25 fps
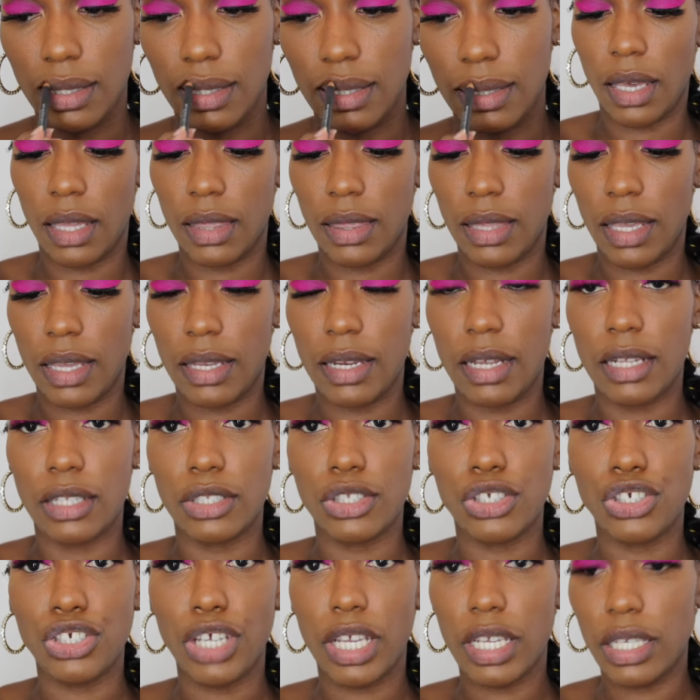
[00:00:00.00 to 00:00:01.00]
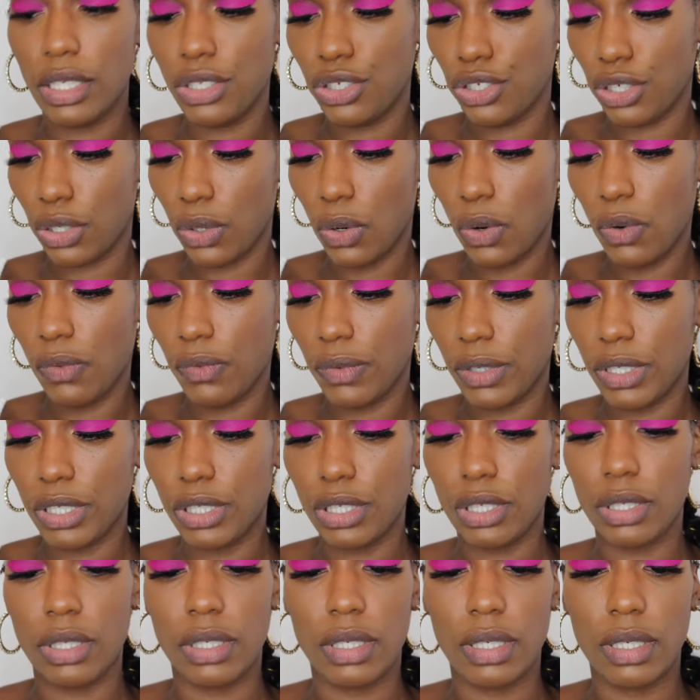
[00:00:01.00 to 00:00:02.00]
And then I'll change it over
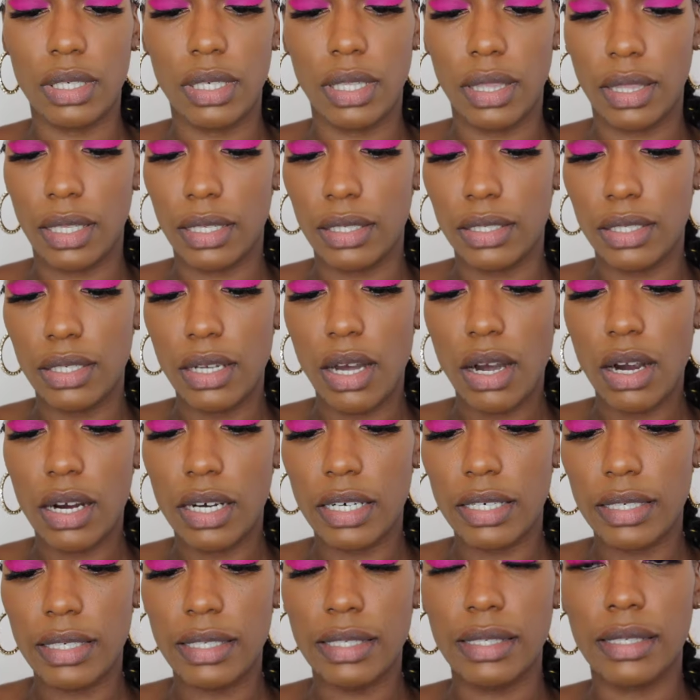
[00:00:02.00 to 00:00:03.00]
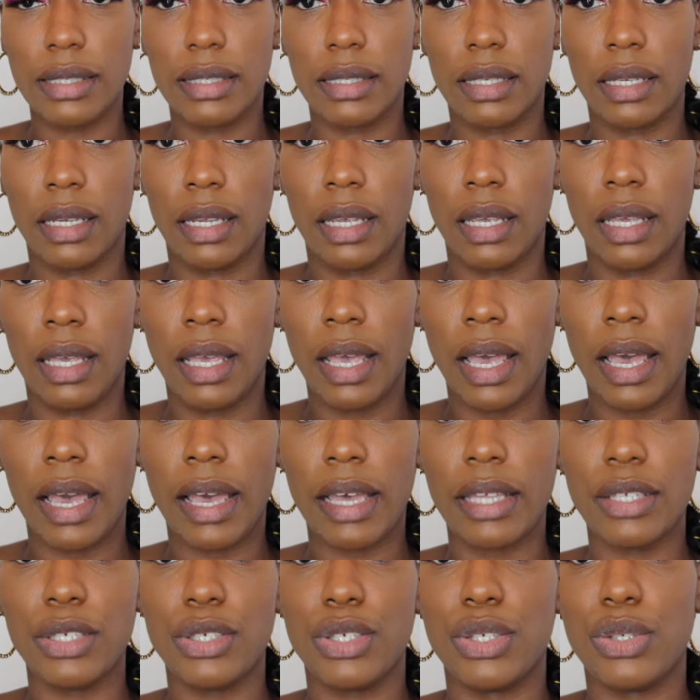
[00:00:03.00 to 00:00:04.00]
to the Nars
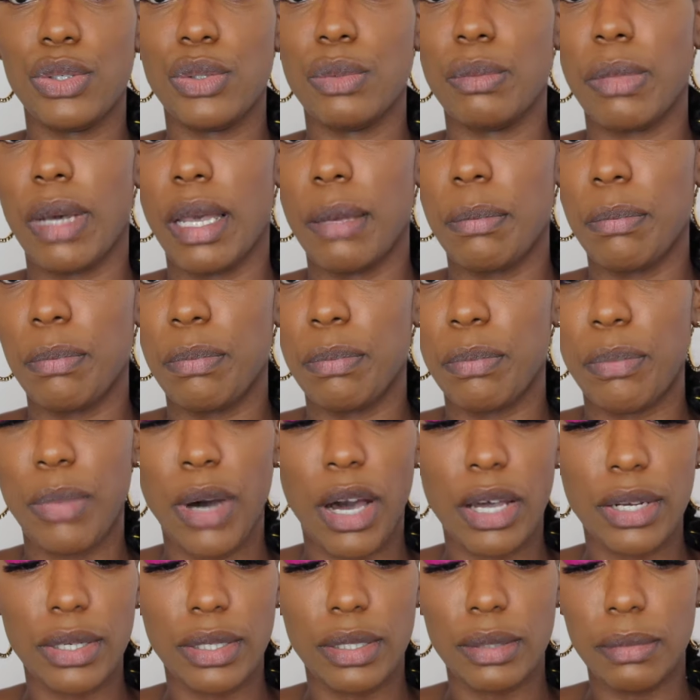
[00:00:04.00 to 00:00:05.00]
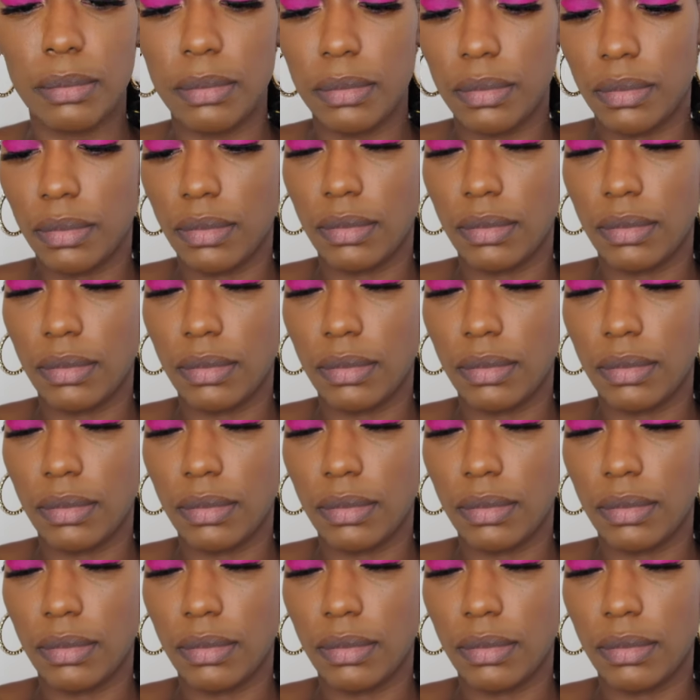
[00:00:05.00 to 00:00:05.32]
and do my bottom.